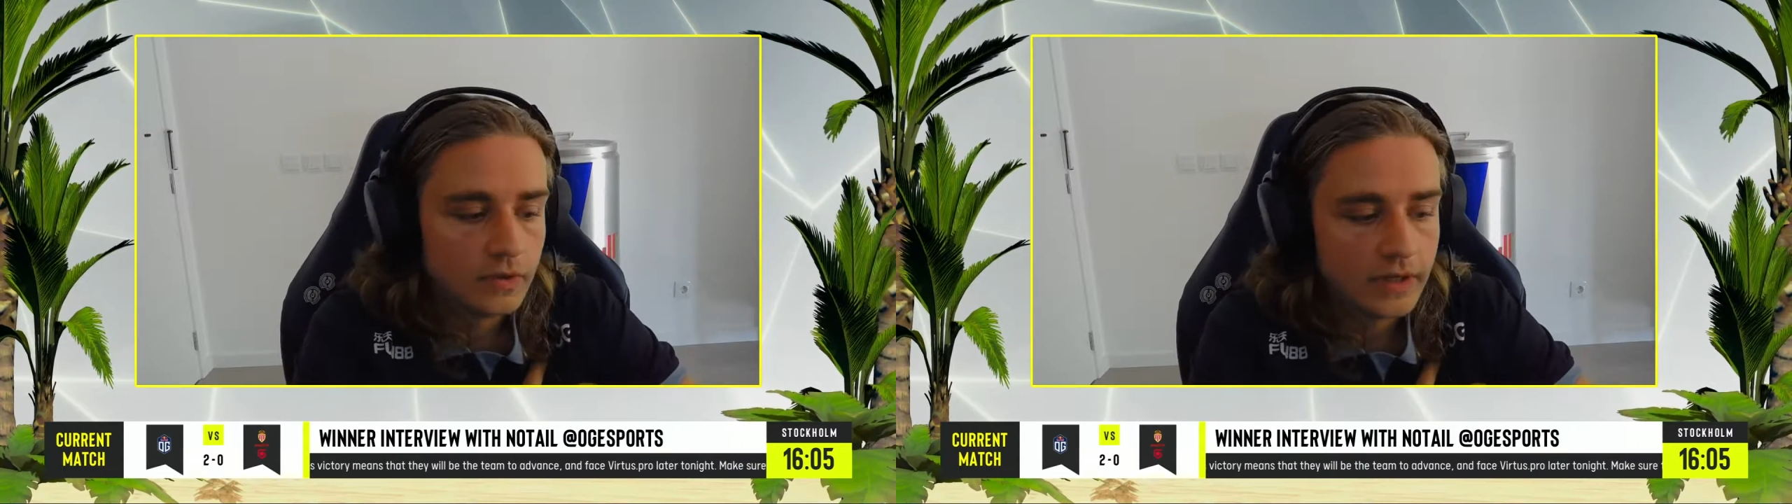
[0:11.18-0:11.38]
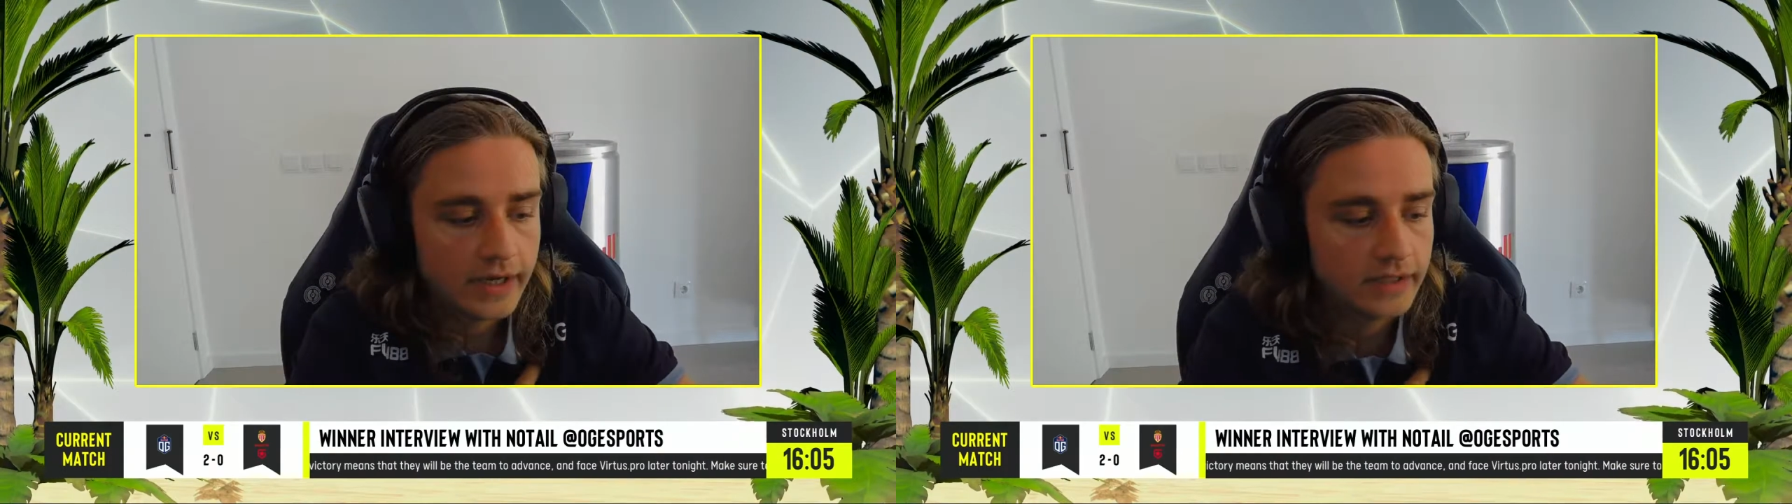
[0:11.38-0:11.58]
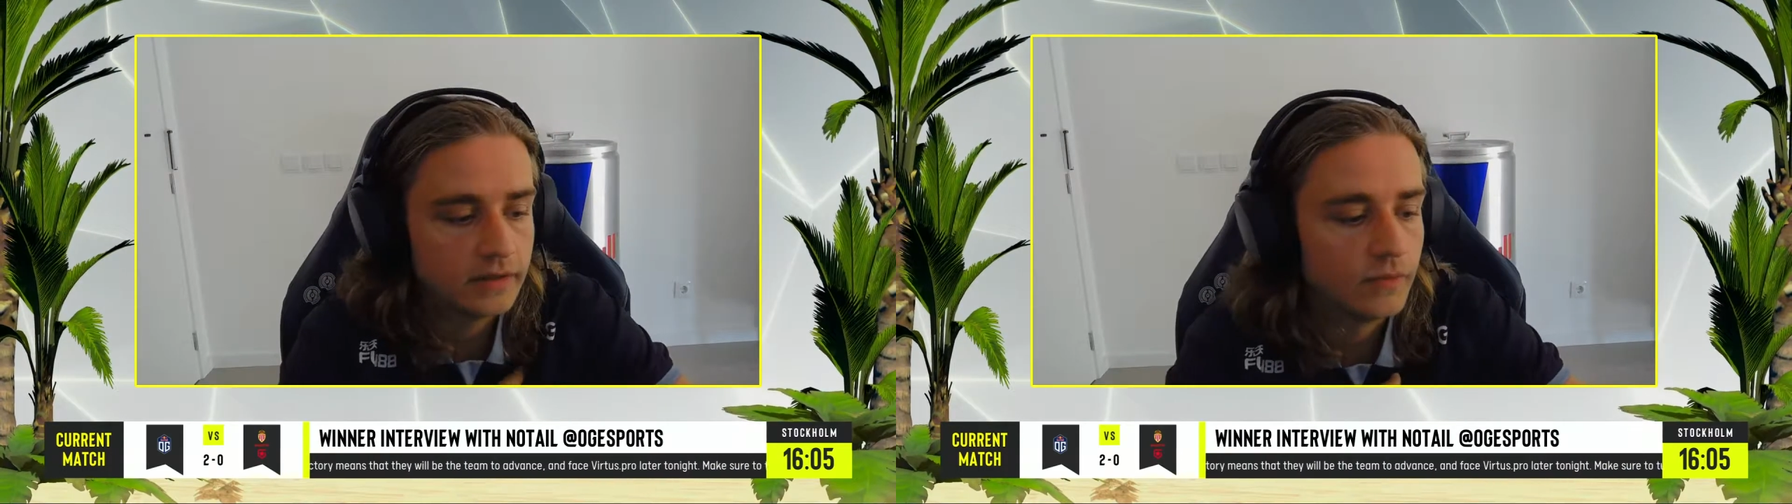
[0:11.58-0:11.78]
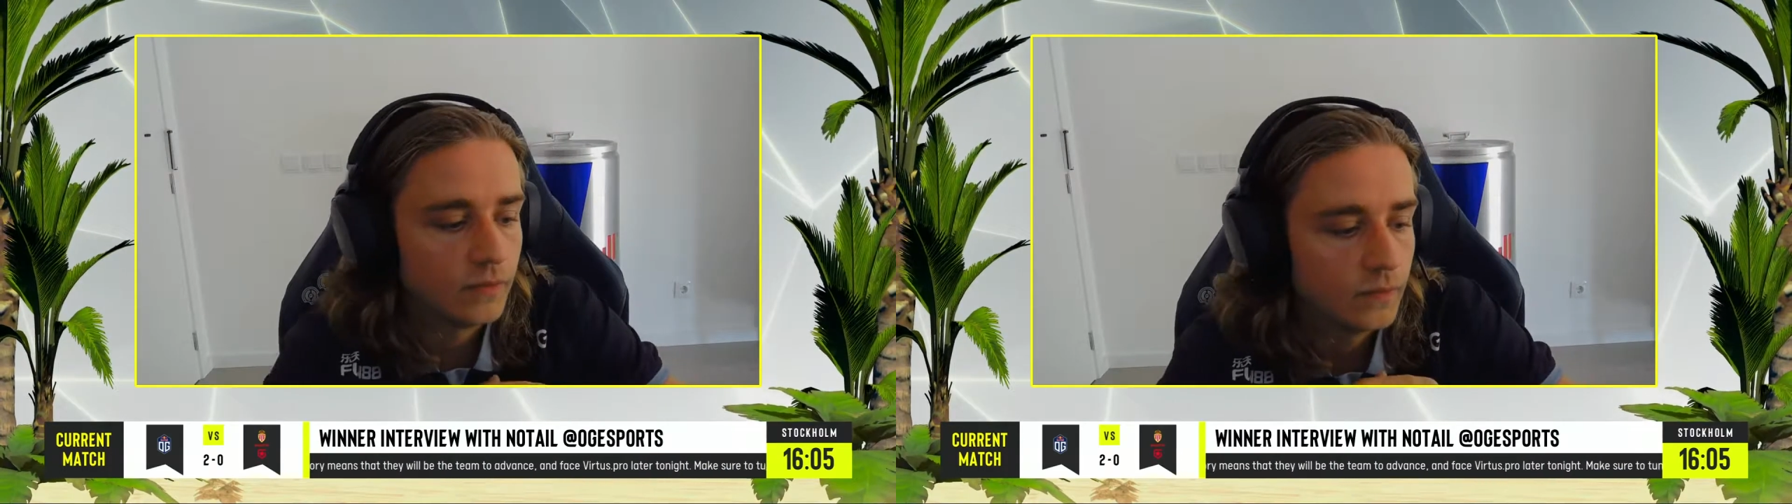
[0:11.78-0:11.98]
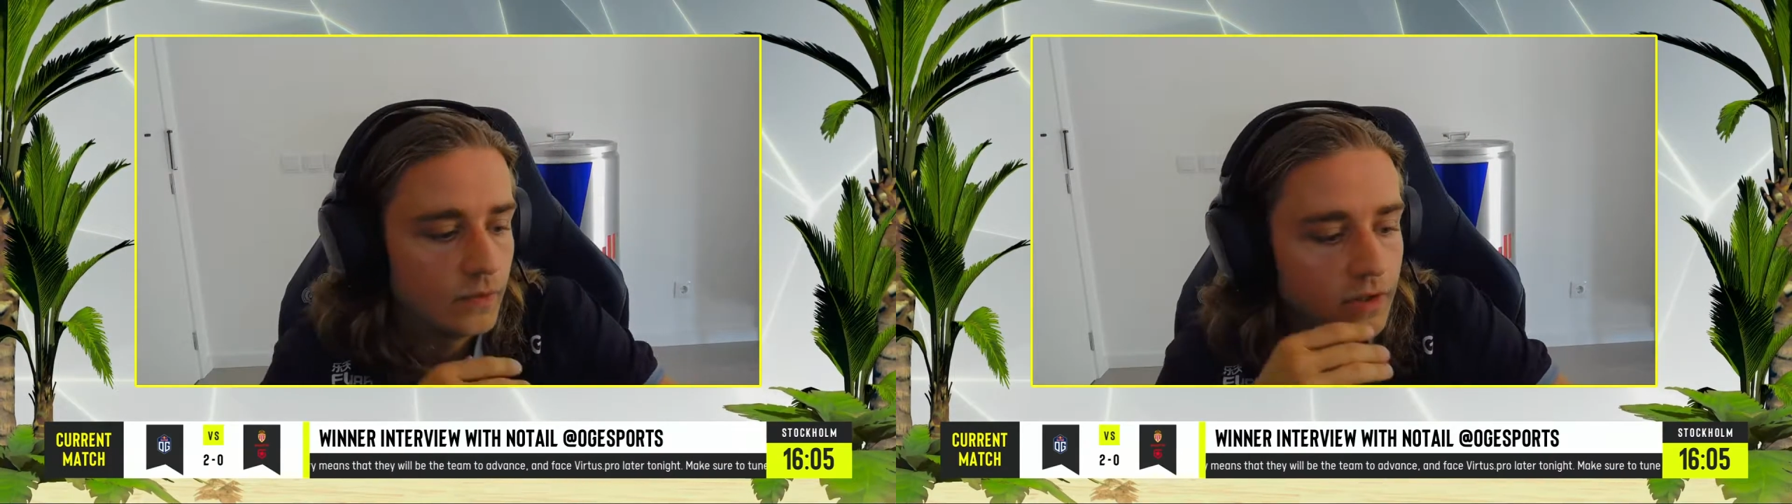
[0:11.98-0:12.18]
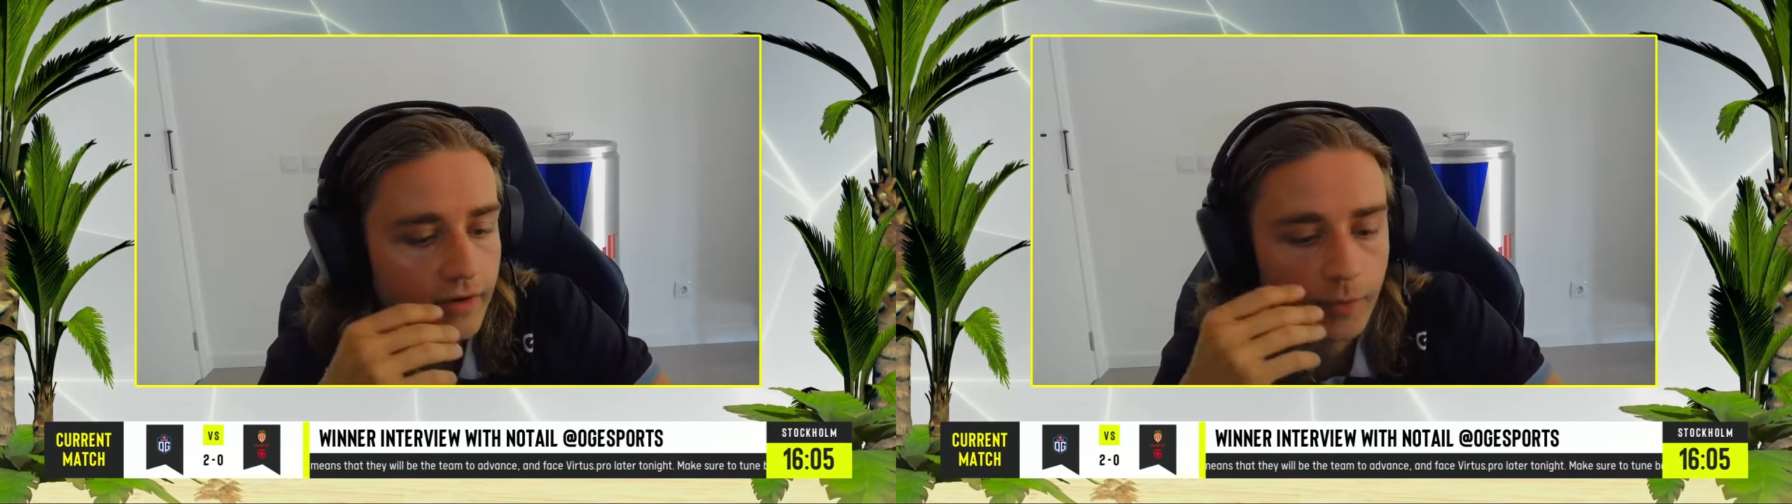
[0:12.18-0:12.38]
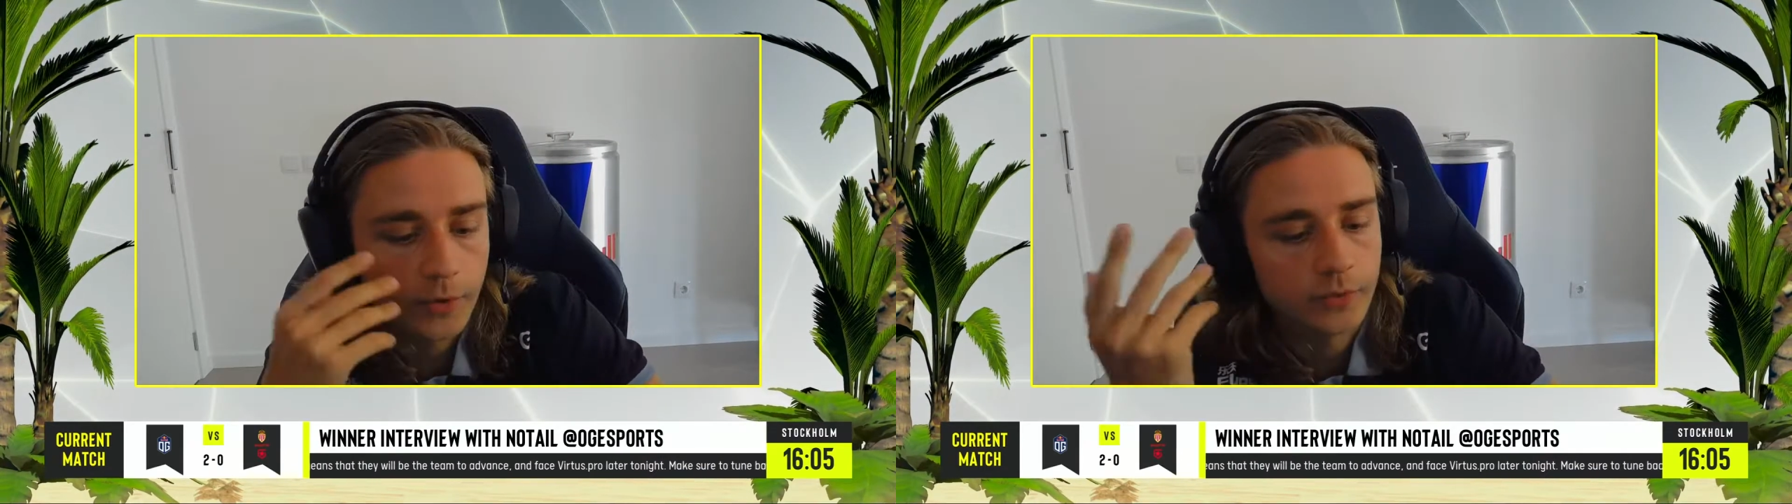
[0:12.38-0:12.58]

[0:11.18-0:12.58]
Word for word: and everybody